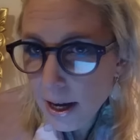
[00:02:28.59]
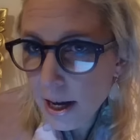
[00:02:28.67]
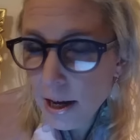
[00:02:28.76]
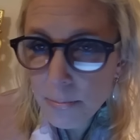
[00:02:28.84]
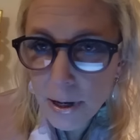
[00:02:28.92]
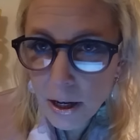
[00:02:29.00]

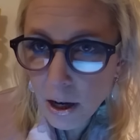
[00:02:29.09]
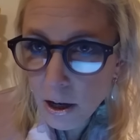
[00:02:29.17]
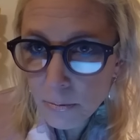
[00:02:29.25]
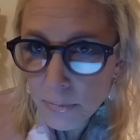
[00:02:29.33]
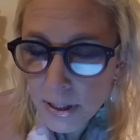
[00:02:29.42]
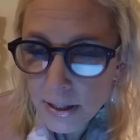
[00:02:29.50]
And by
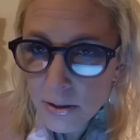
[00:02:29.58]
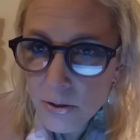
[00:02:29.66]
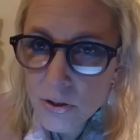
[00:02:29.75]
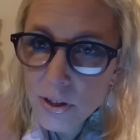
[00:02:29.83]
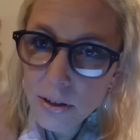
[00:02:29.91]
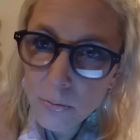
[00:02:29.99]
all
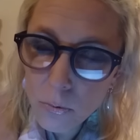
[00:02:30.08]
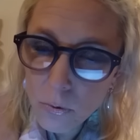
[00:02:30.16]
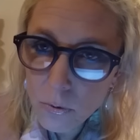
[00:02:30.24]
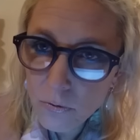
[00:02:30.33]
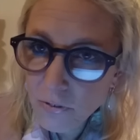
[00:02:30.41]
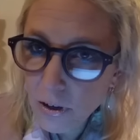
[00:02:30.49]
means, the
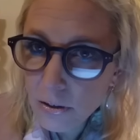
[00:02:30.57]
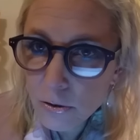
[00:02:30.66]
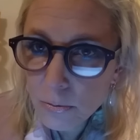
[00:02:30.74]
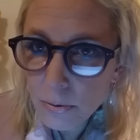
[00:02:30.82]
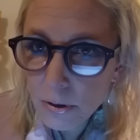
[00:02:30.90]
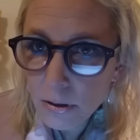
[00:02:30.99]

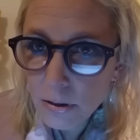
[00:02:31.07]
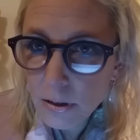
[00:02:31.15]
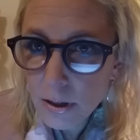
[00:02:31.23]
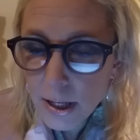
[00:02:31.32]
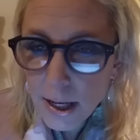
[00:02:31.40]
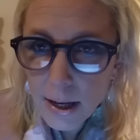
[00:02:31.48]
vulnerable
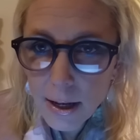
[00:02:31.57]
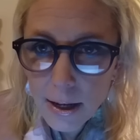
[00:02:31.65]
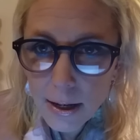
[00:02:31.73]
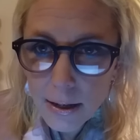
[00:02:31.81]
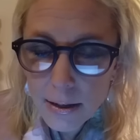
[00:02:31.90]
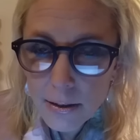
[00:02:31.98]

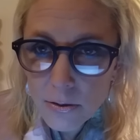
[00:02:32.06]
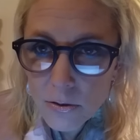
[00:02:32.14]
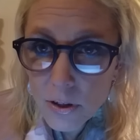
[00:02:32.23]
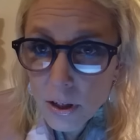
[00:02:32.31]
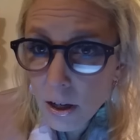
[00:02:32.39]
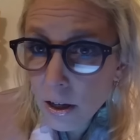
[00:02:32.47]
and
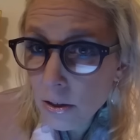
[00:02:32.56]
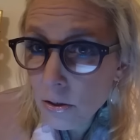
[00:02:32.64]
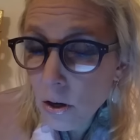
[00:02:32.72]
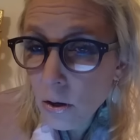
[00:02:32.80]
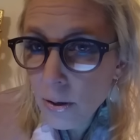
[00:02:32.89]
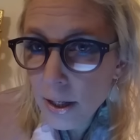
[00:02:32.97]
the
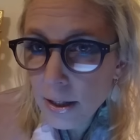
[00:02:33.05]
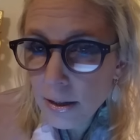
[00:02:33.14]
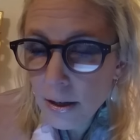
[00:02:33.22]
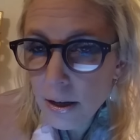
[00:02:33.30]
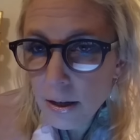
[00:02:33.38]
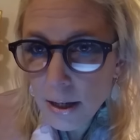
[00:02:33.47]

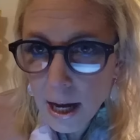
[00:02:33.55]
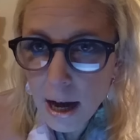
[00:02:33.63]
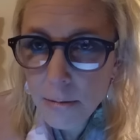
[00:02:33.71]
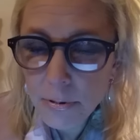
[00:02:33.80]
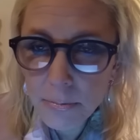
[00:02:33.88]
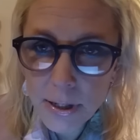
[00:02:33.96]
unknowing
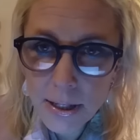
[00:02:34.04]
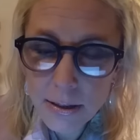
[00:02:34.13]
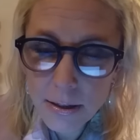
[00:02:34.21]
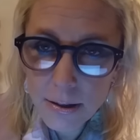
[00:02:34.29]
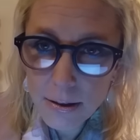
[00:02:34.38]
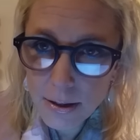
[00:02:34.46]

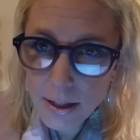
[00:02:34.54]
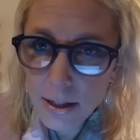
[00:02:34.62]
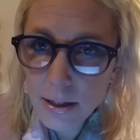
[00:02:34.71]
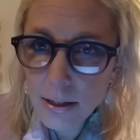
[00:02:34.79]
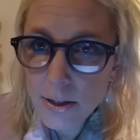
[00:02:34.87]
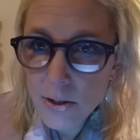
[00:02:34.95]
complement
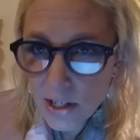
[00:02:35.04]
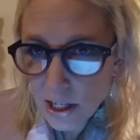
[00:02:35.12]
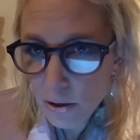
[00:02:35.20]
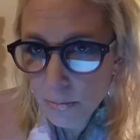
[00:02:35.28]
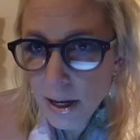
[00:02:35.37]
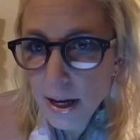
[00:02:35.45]
the
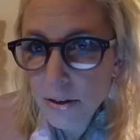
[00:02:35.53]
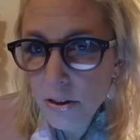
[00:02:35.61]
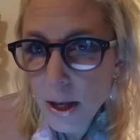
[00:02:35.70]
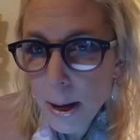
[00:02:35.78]
psychopath.